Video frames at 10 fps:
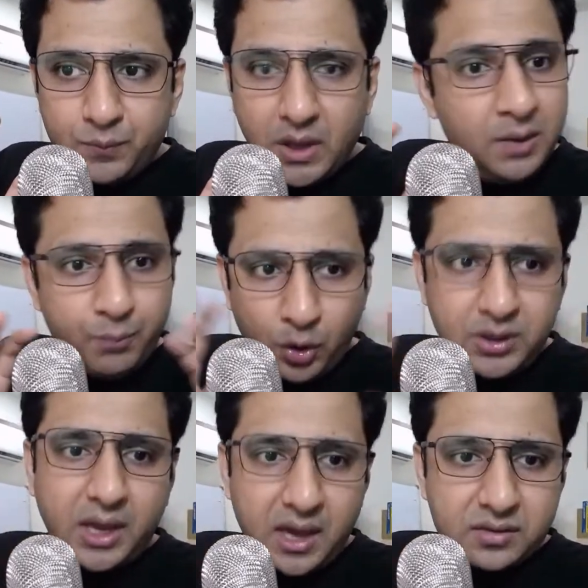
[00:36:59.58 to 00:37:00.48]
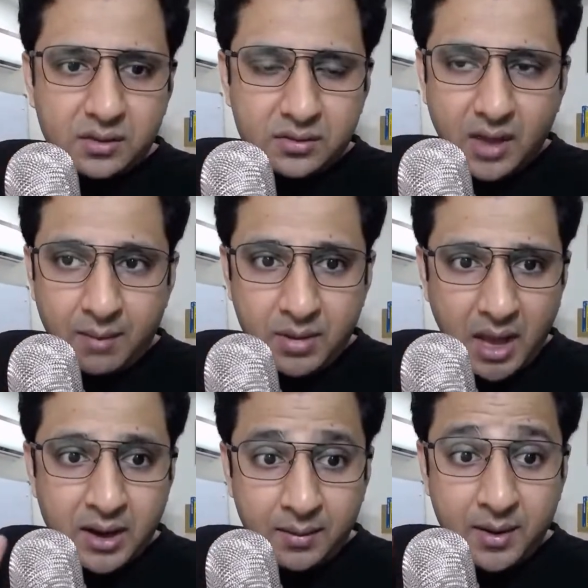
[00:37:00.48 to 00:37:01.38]
in both the cases, I'm
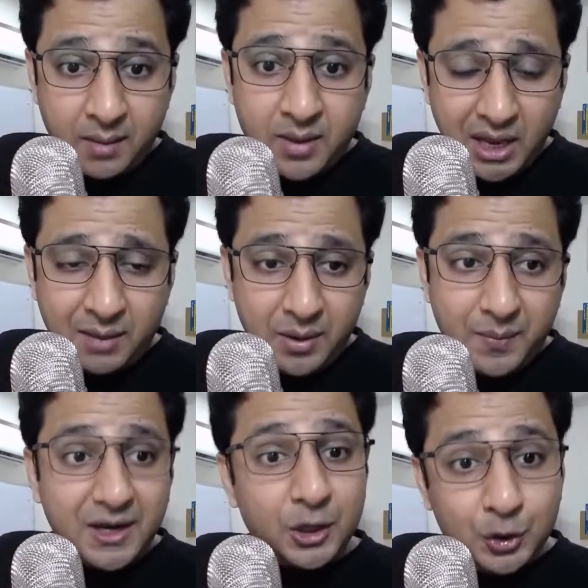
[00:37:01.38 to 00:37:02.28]
repeating,